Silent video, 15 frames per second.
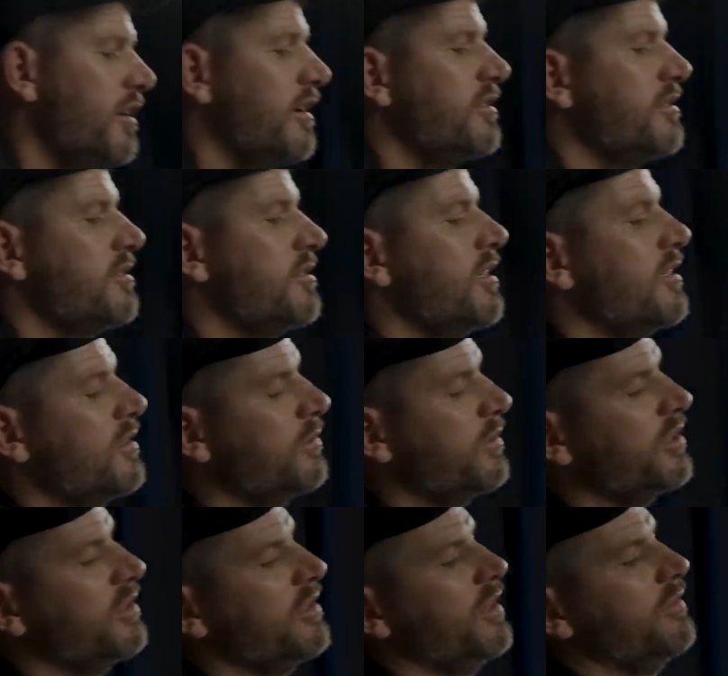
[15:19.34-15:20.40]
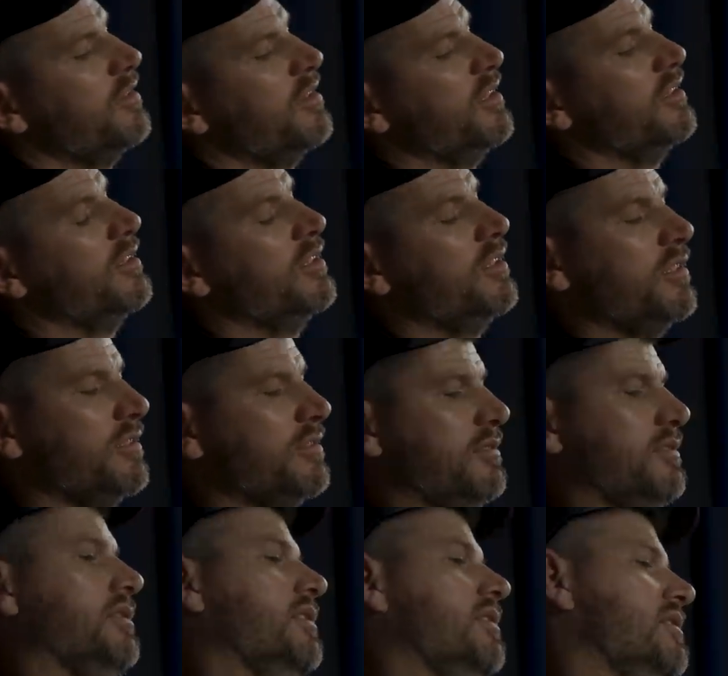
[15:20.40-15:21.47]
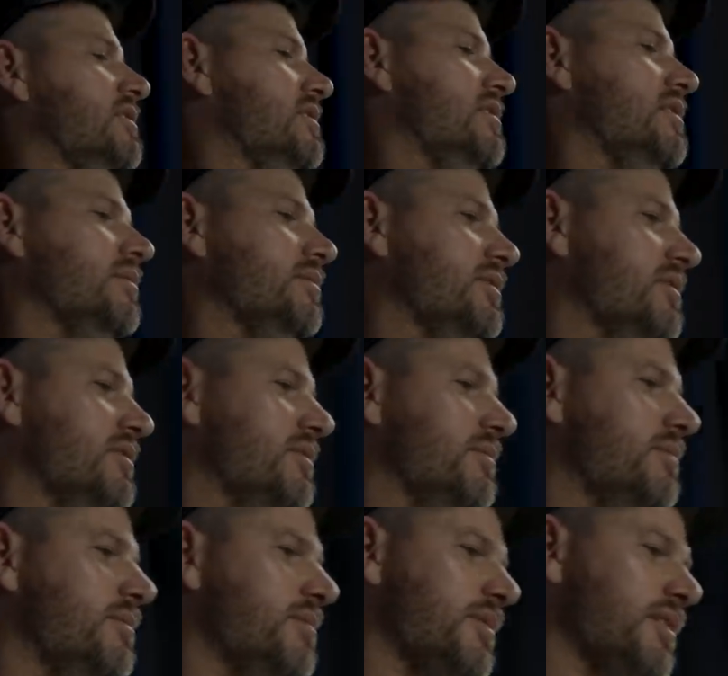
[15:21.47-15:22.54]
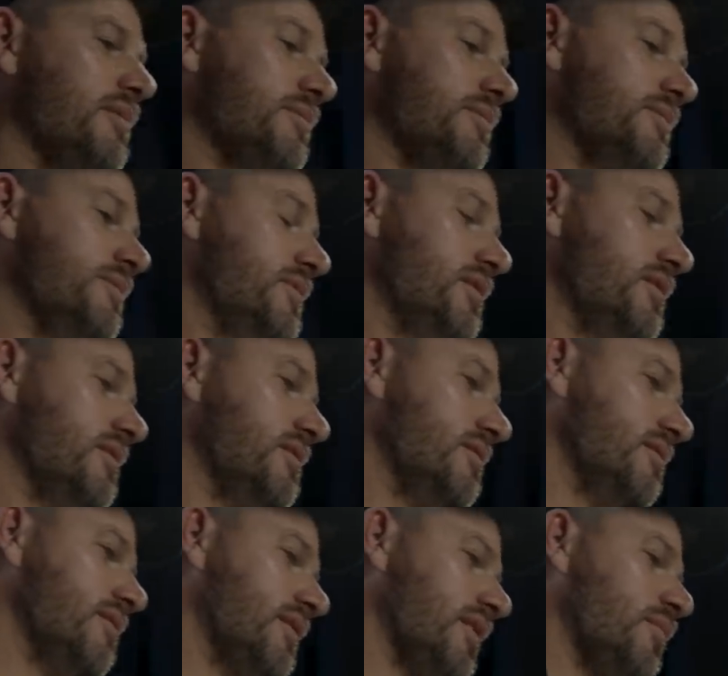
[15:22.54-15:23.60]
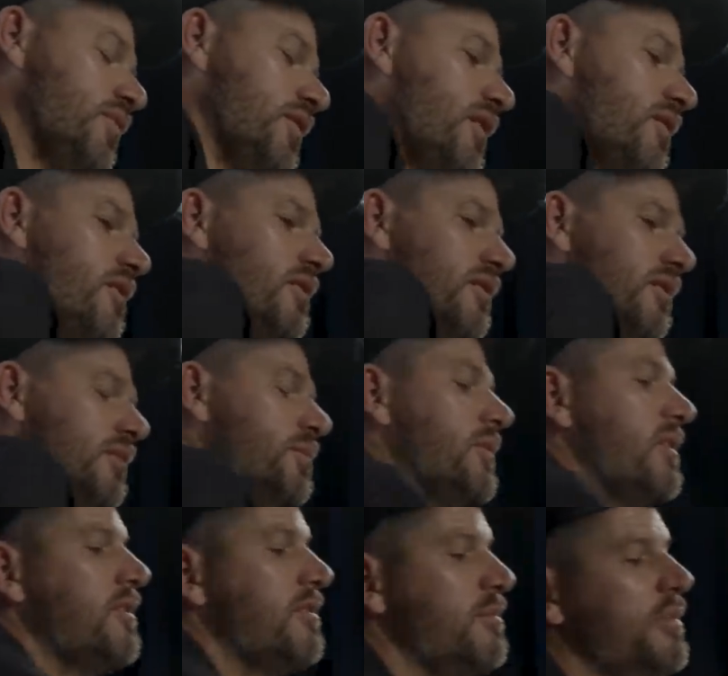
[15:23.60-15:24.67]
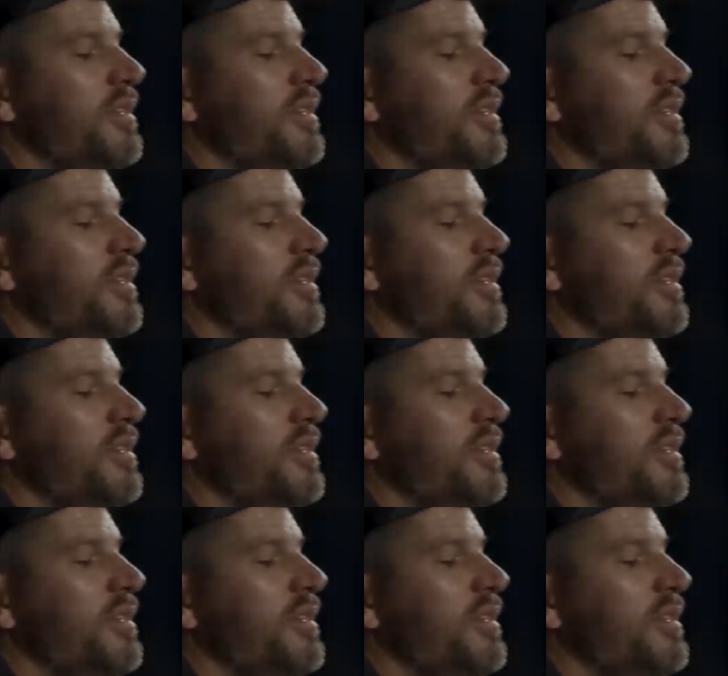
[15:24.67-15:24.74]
I just like the way everything looks and I'm proud of all these parts,